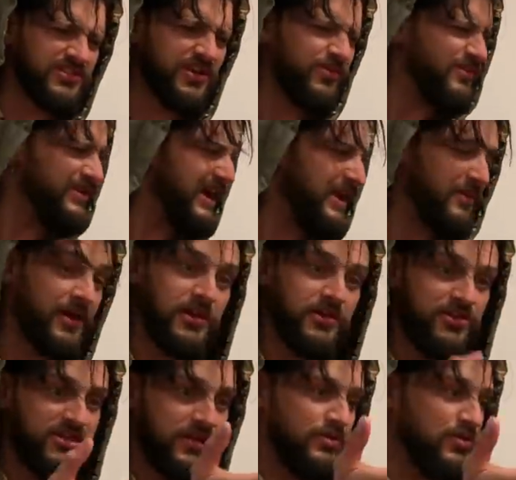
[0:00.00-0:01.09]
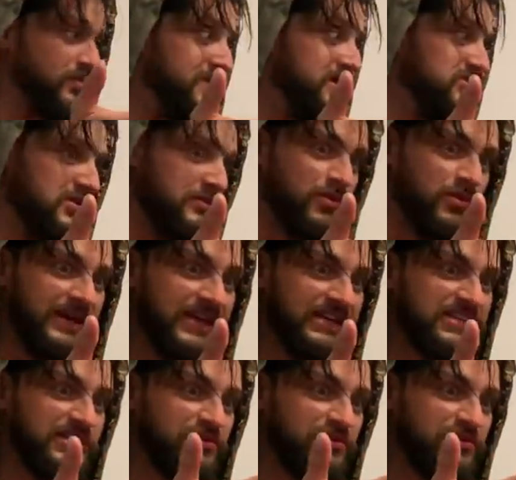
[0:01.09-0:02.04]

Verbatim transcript: so Yeah. She looks no. miserable, mate. She